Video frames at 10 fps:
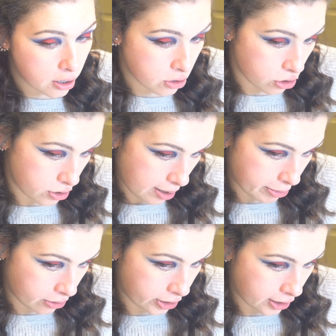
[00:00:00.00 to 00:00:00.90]
and just tap
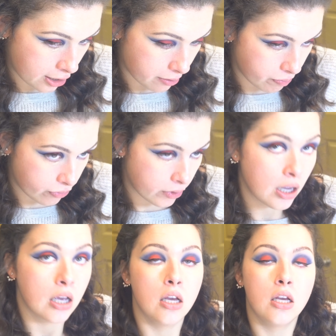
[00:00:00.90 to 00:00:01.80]
it out like that.
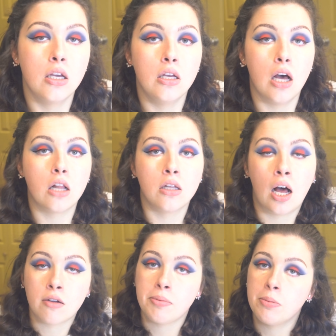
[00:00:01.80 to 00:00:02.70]
A
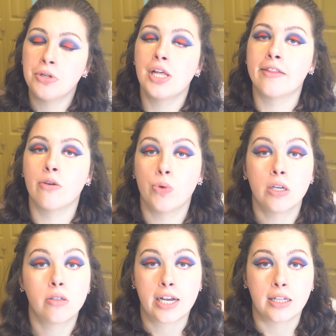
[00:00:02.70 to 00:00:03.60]
lot of people like the
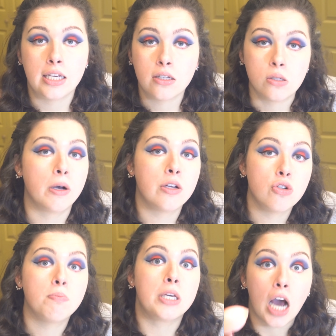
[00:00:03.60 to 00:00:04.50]
Real Techniques
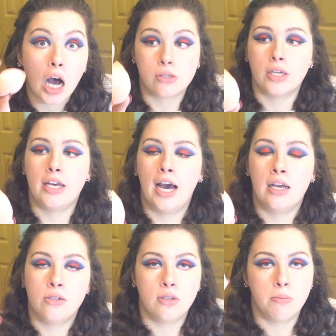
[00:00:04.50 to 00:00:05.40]
sponge because it
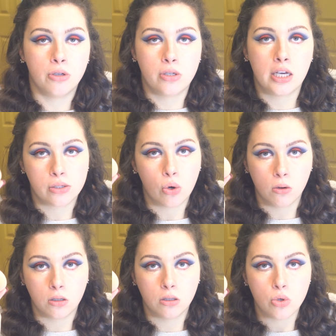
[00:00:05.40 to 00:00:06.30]
has the precise
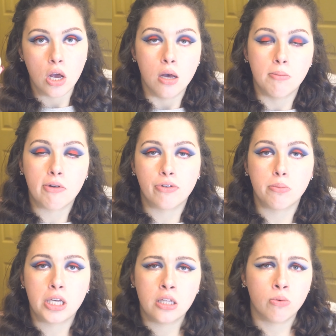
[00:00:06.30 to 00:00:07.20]
corners, but for
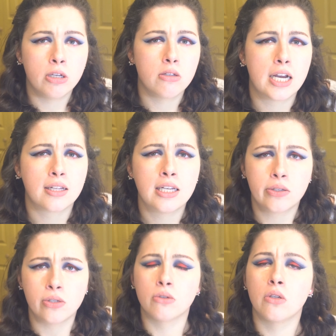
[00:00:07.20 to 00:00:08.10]
me the Real
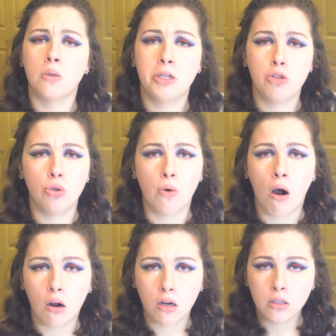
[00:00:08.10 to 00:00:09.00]
Techniques is a little bit too
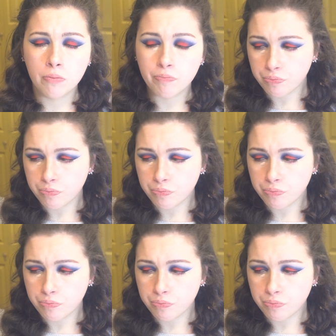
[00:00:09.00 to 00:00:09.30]
hard.